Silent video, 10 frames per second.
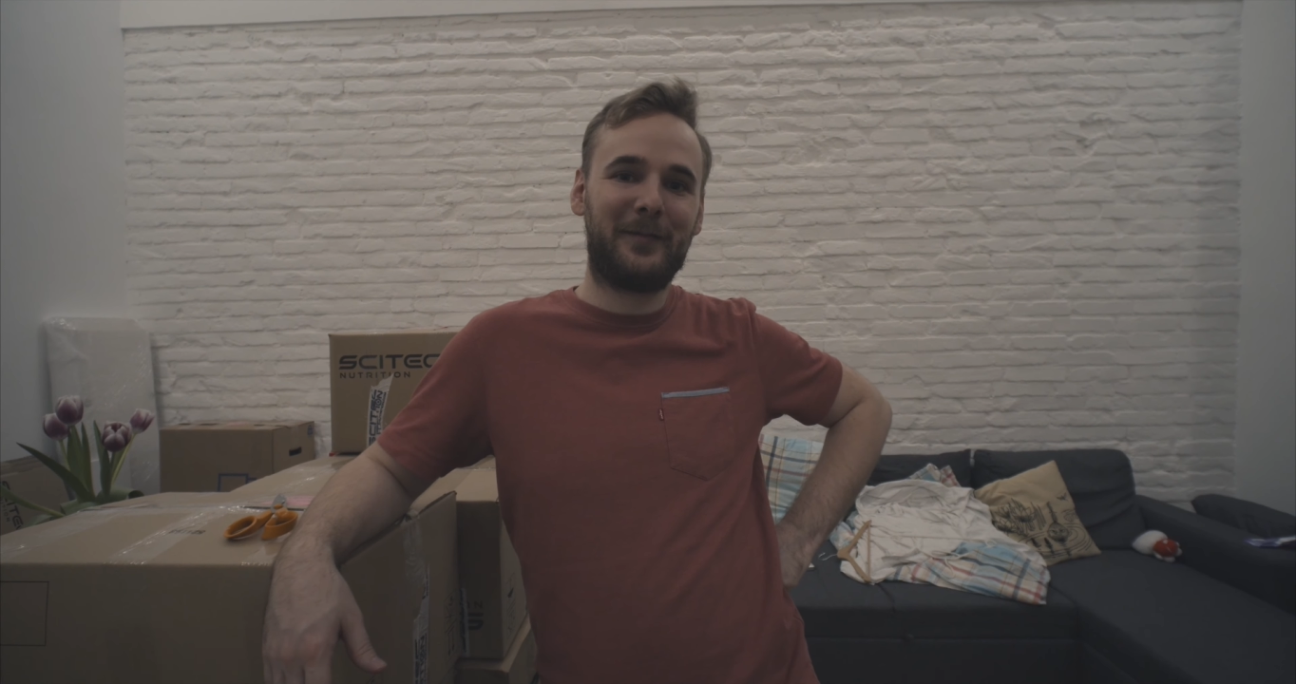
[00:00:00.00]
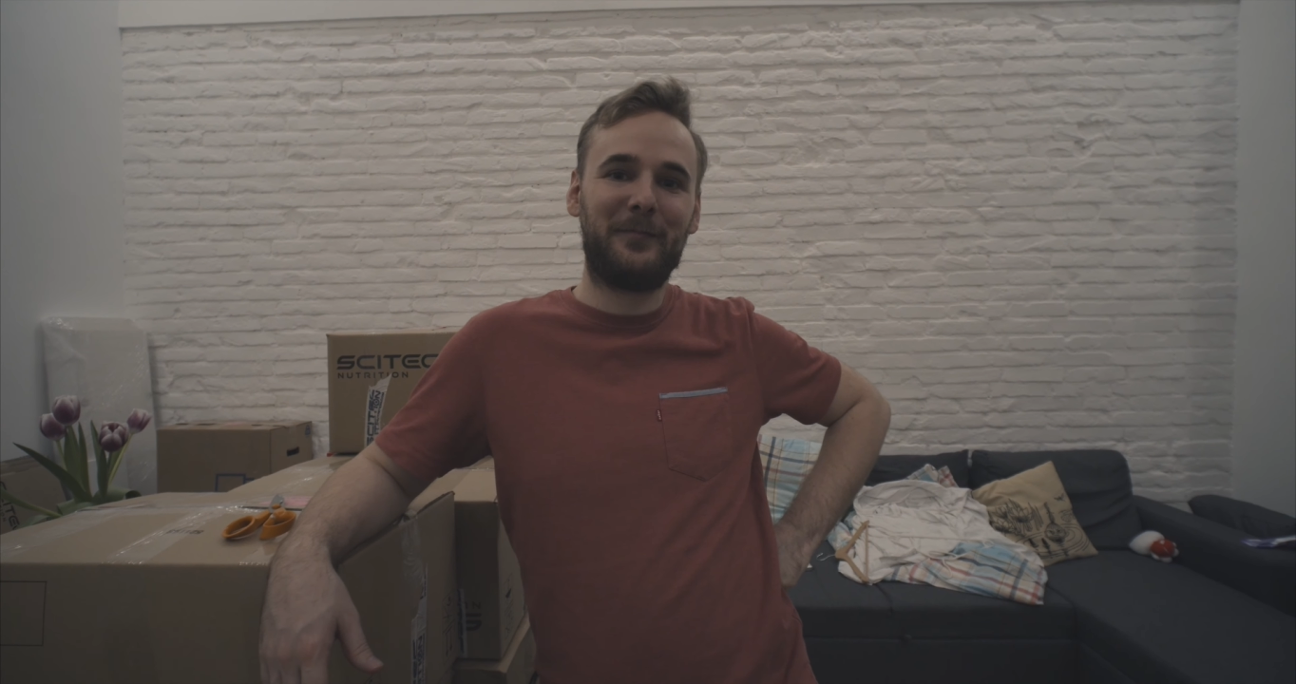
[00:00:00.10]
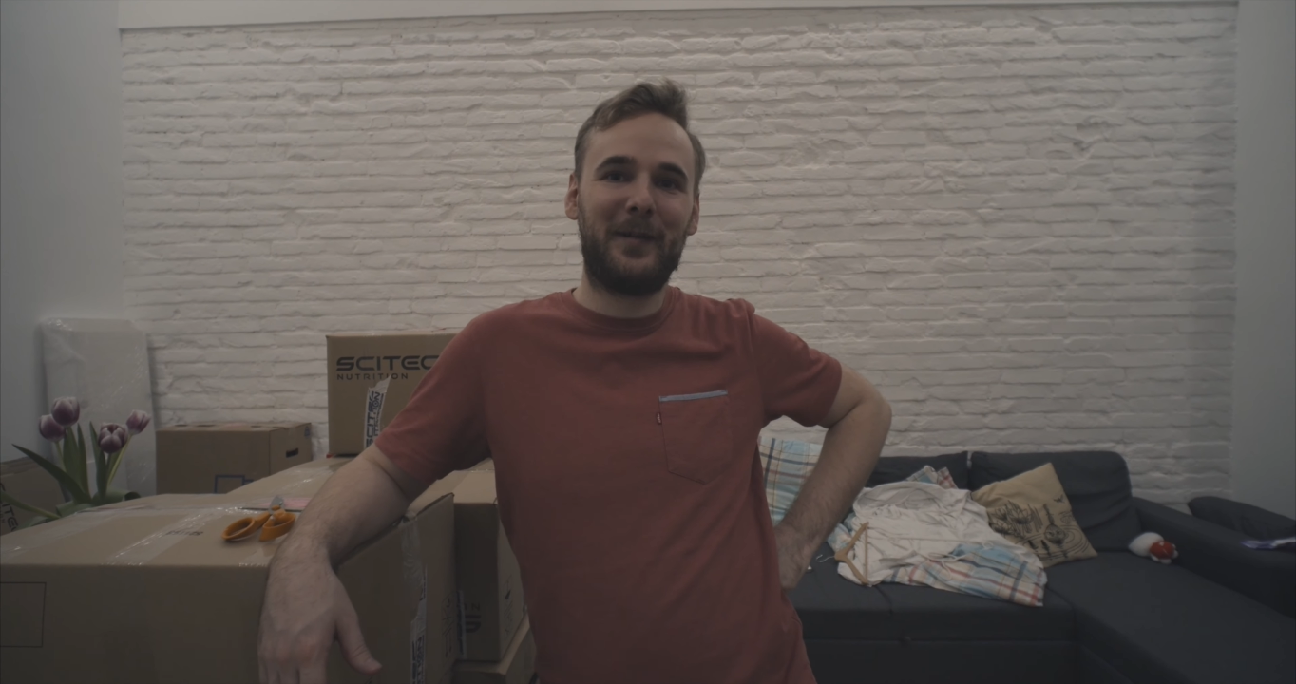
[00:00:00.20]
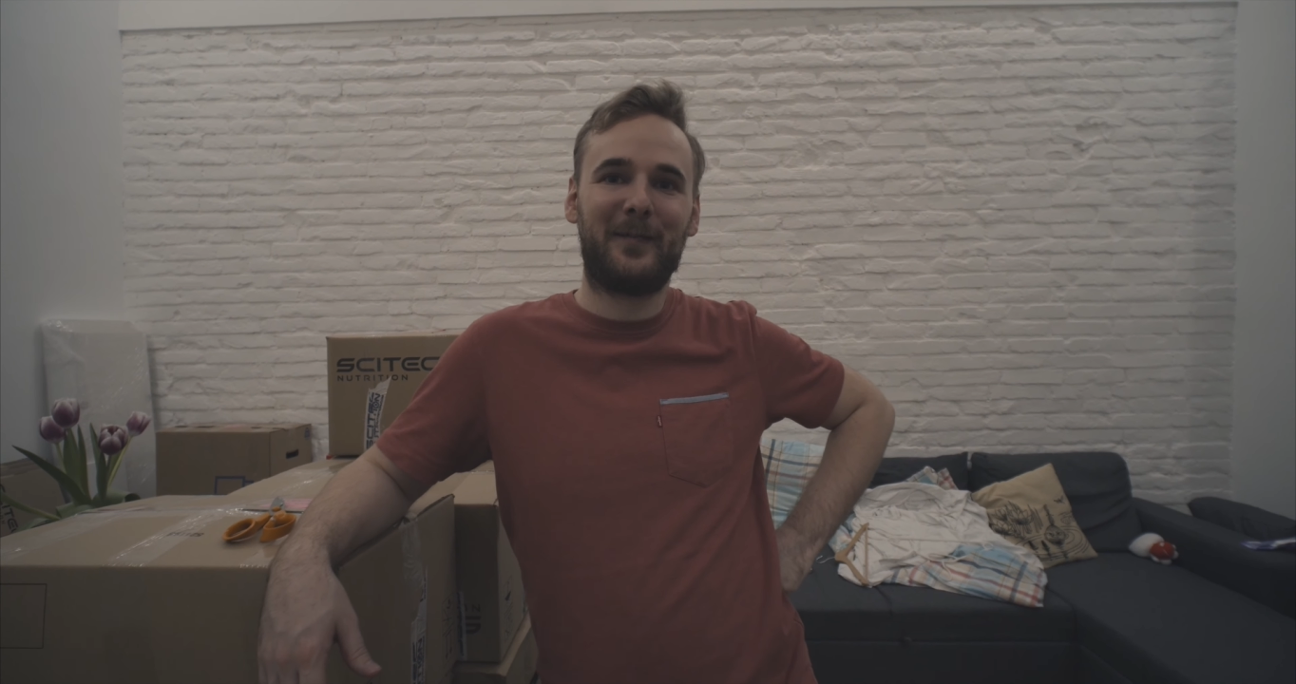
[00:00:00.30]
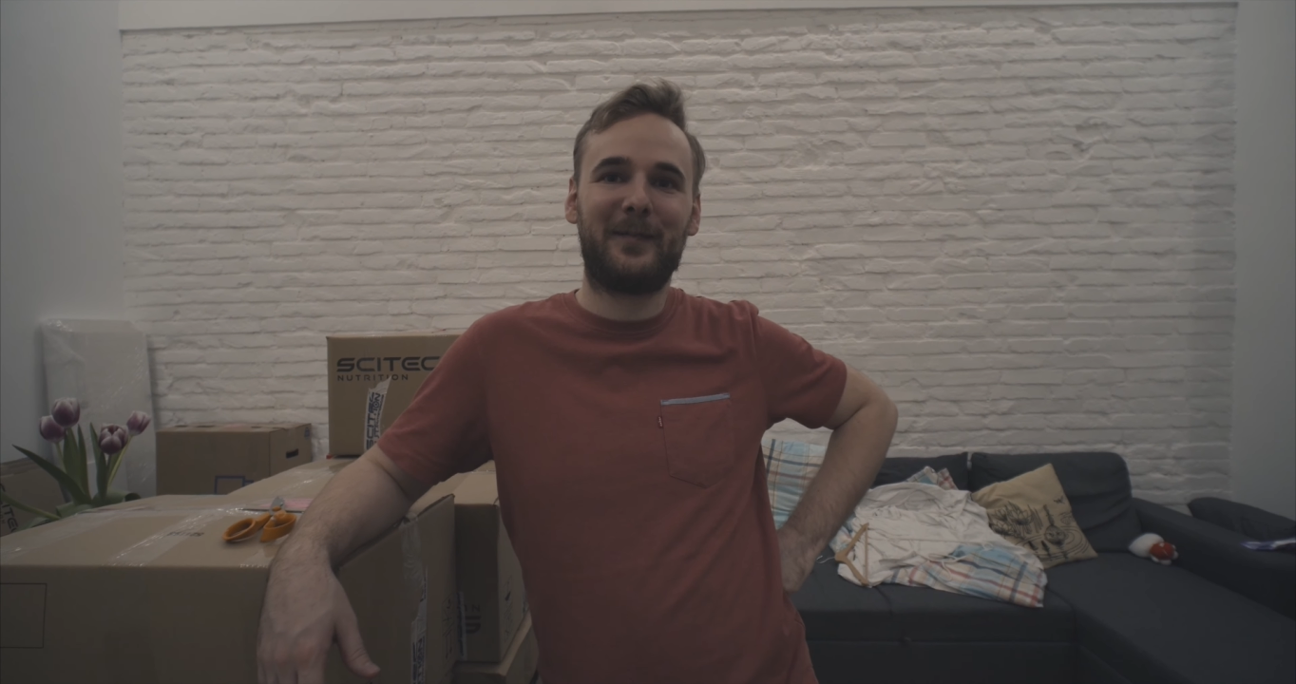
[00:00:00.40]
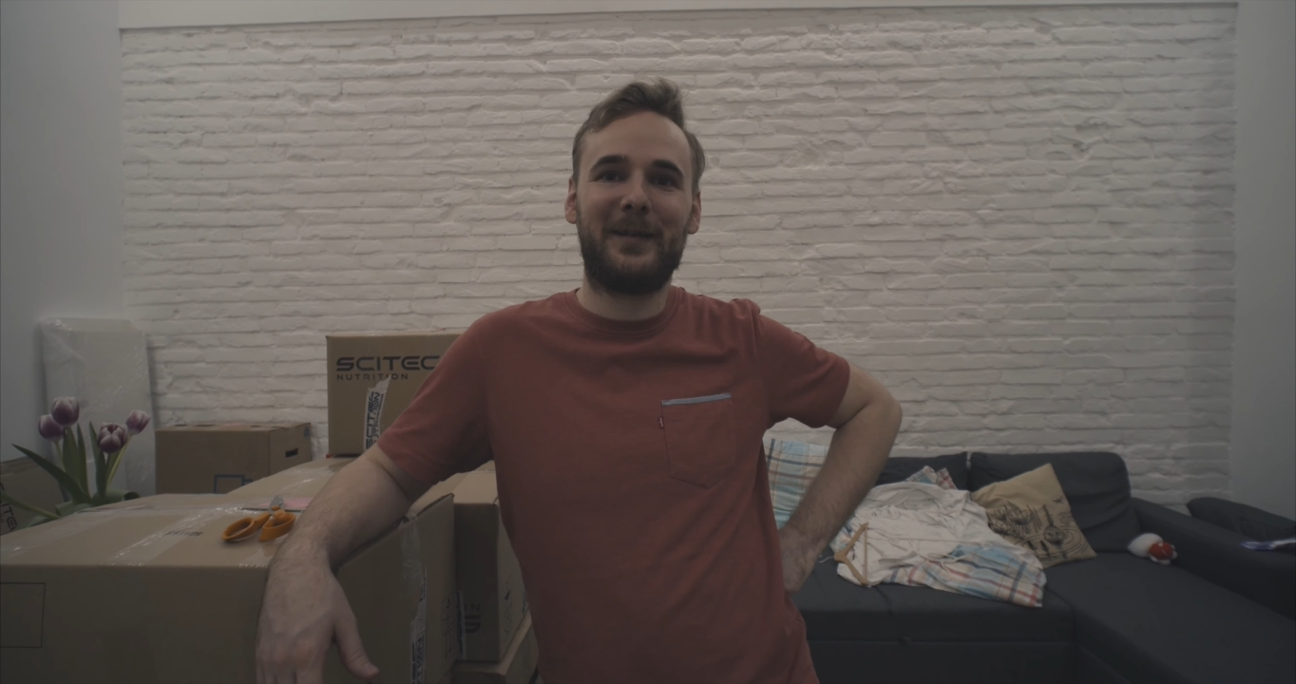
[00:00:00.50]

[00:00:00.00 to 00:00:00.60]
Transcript: the best